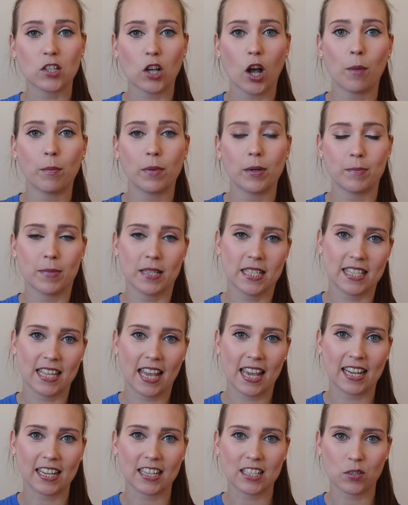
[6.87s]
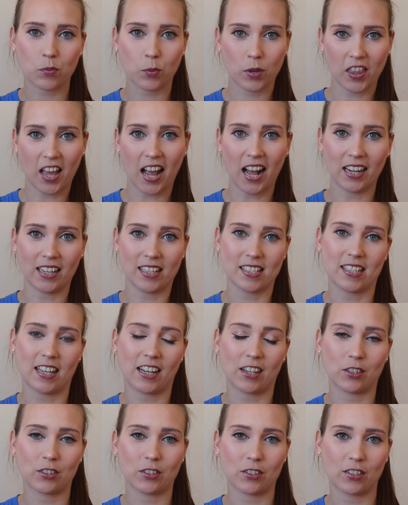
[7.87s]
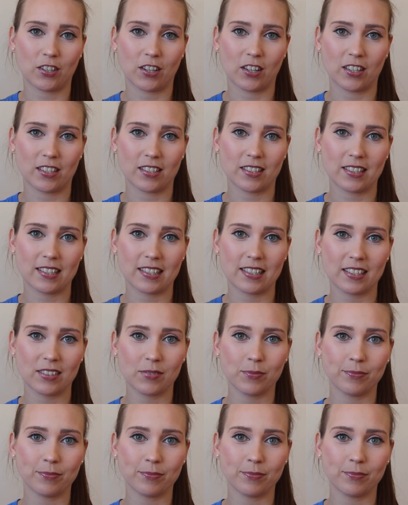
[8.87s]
common mistakes with à la seconde turns.